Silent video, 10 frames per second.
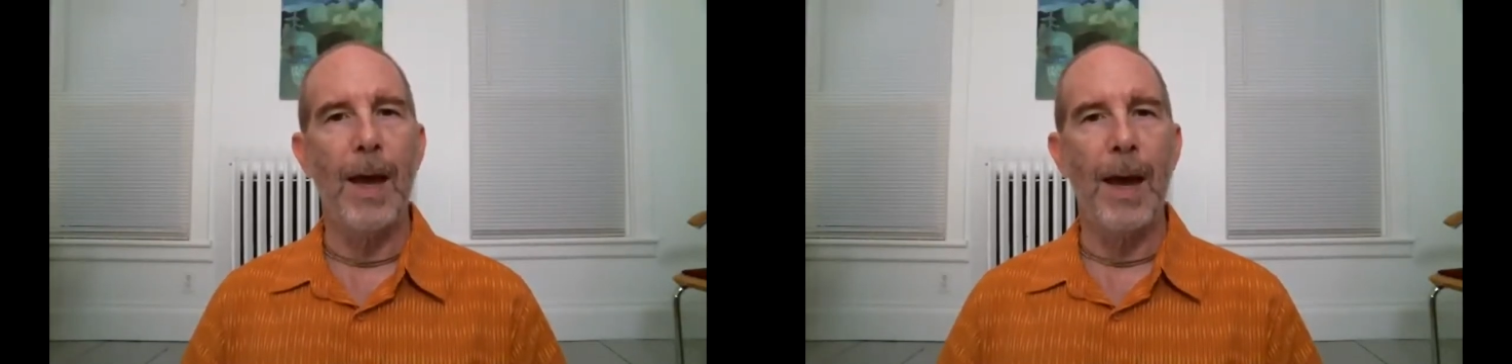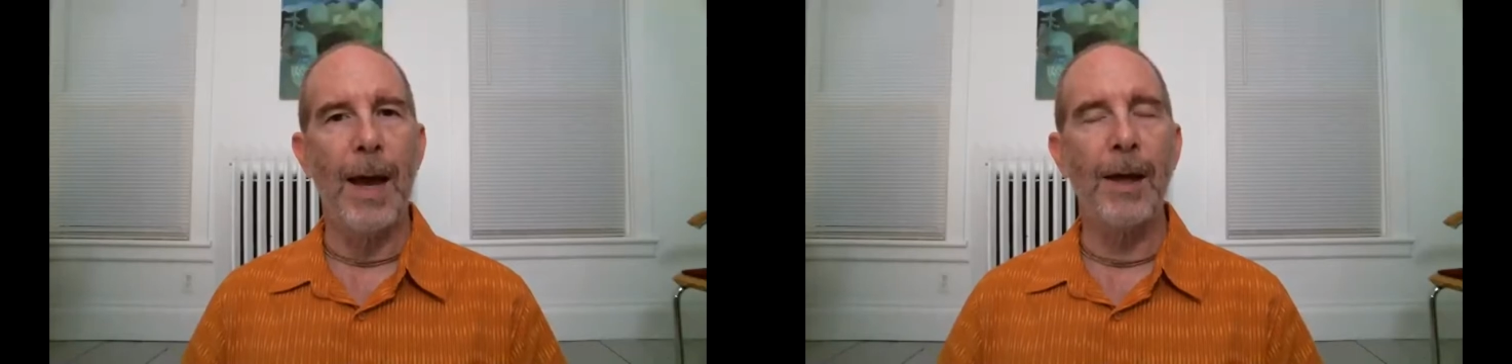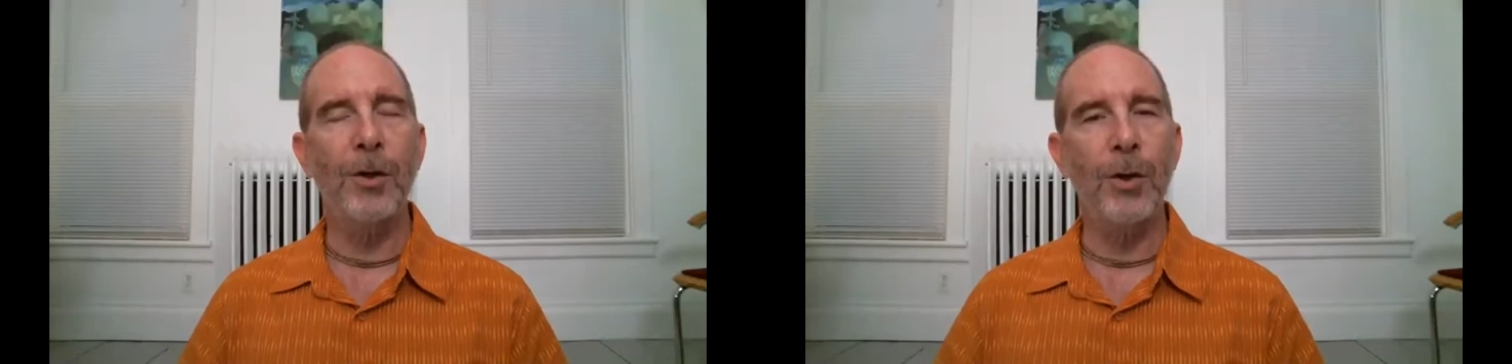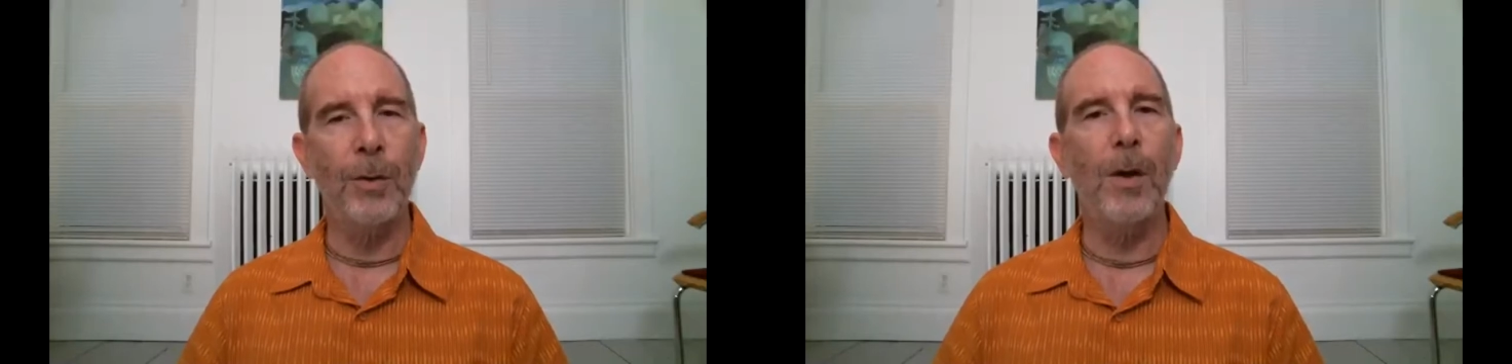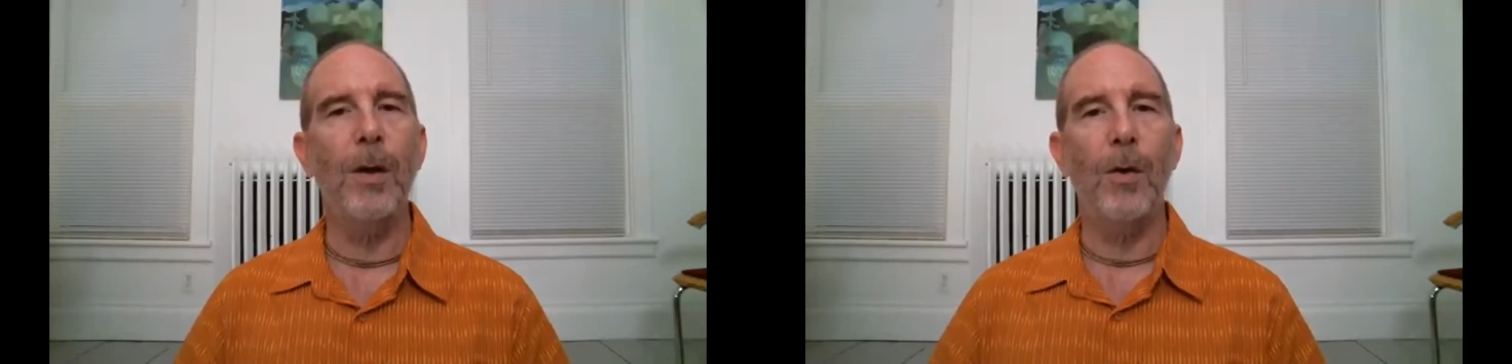
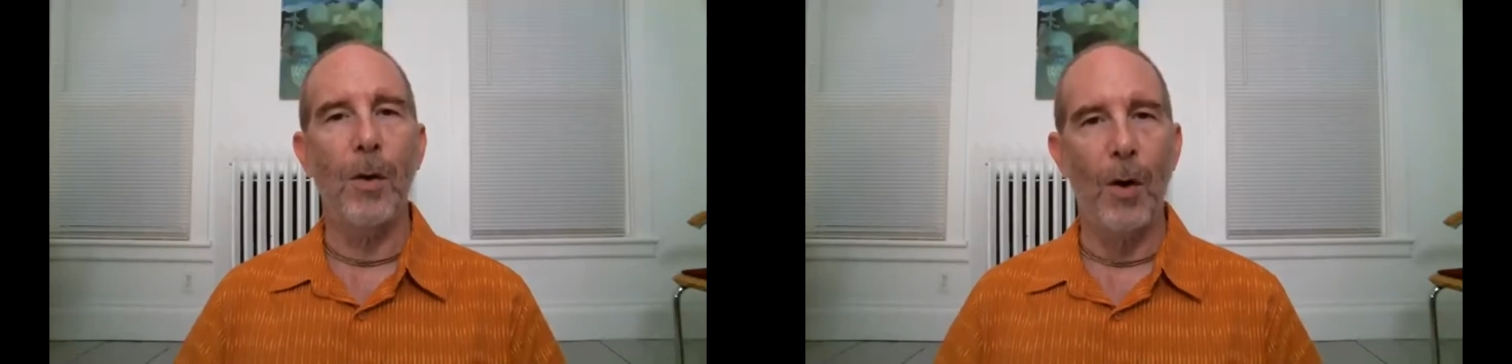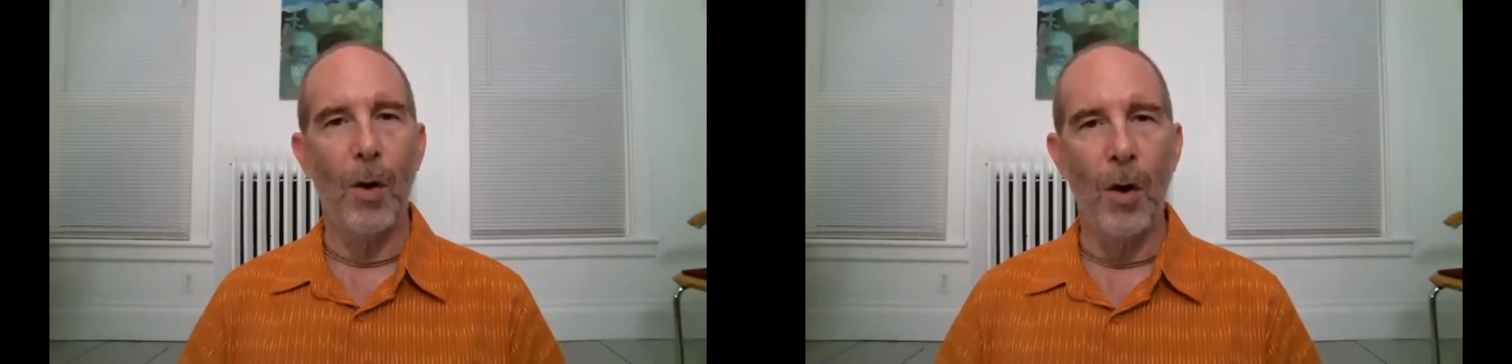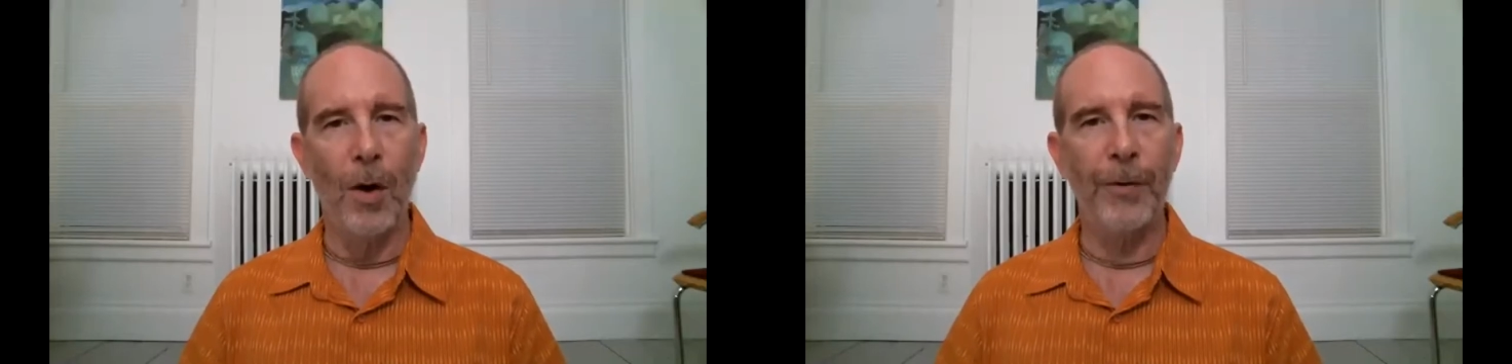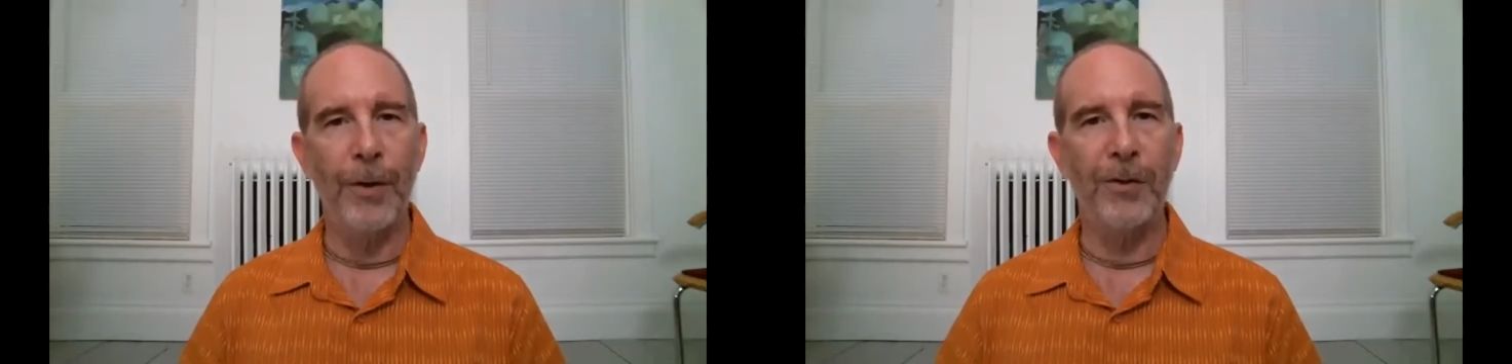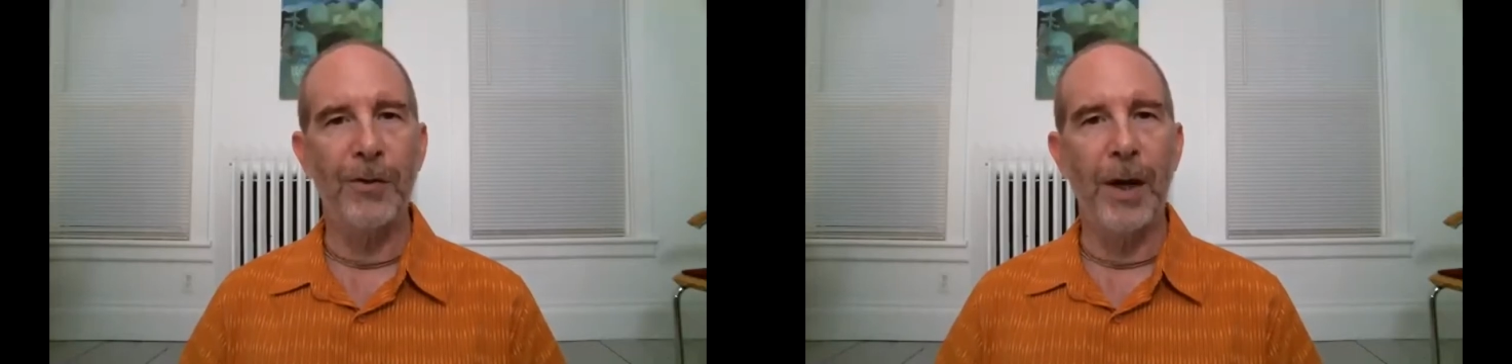Action offered as
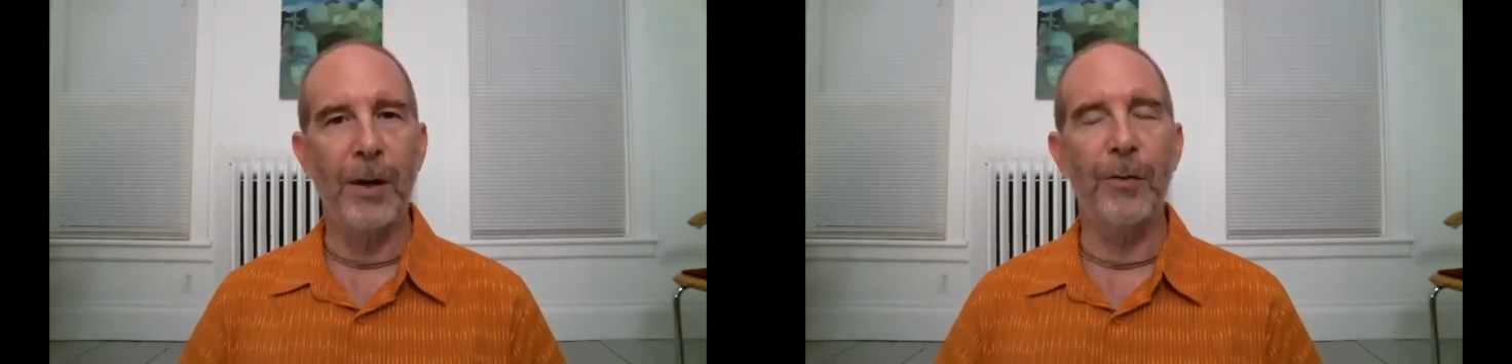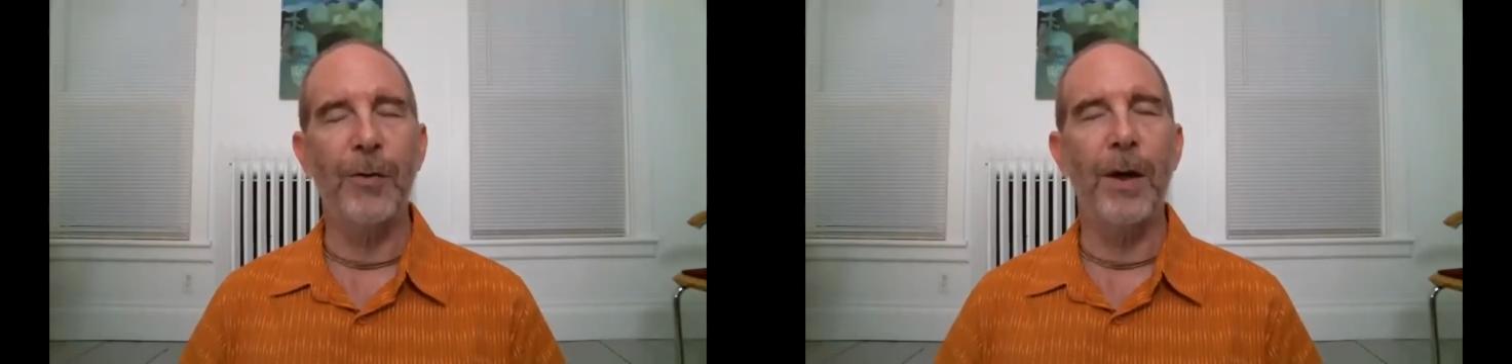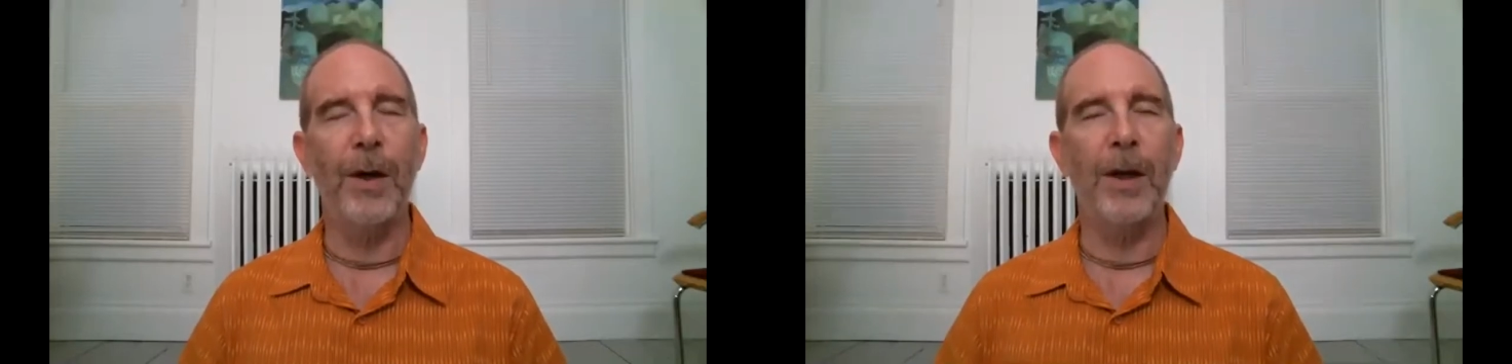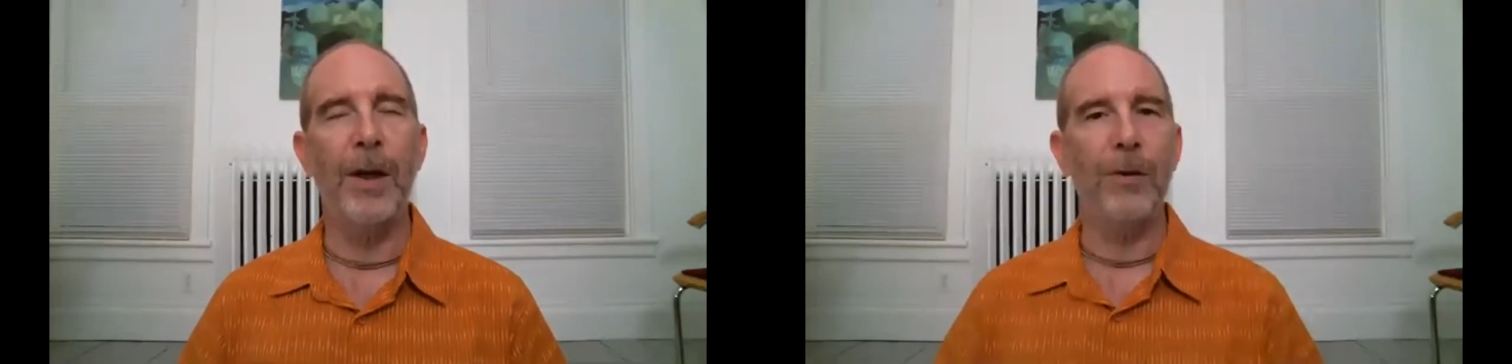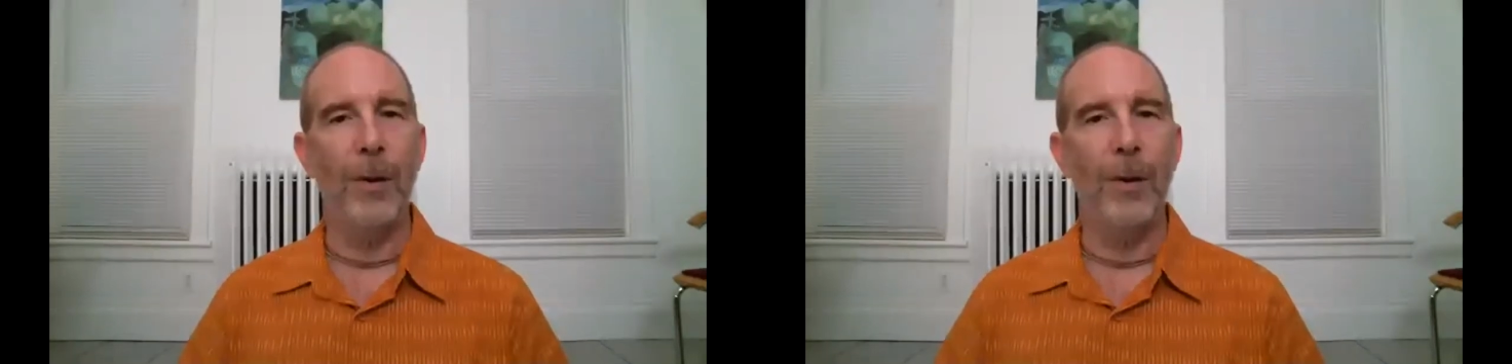a sacrifice,